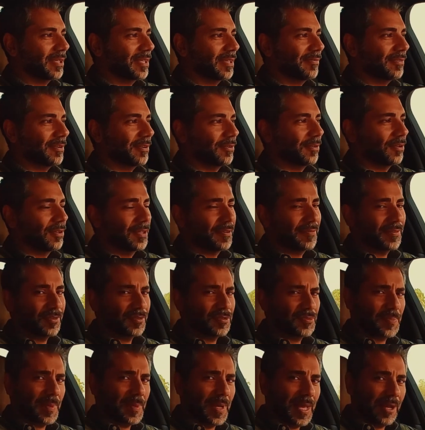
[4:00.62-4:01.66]
given all of
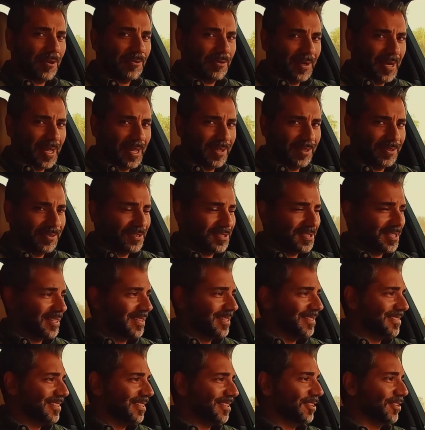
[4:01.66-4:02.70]
those power adders and the
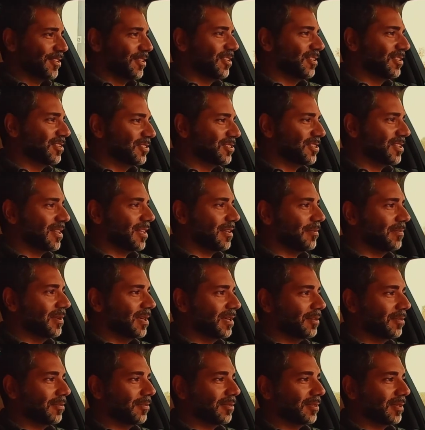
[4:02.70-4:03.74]
technology that
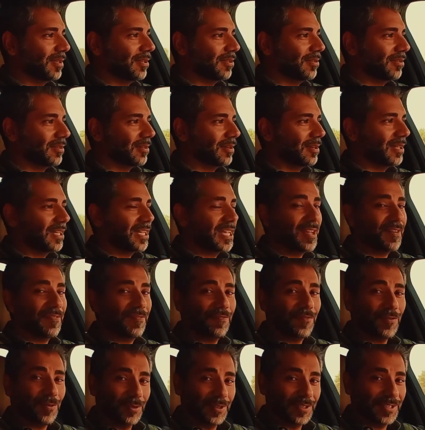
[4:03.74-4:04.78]
make you think you're going to get
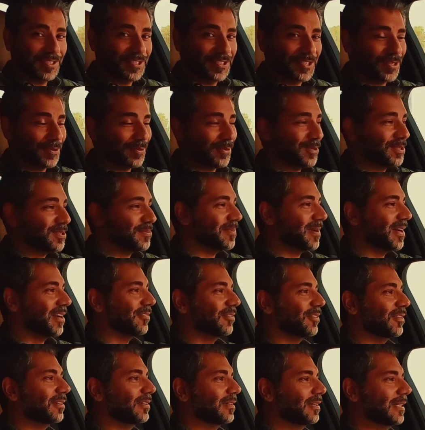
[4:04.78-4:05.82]
4-digit
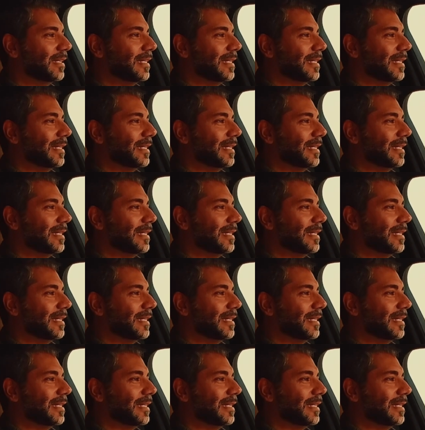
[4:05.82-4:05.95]
horsepower.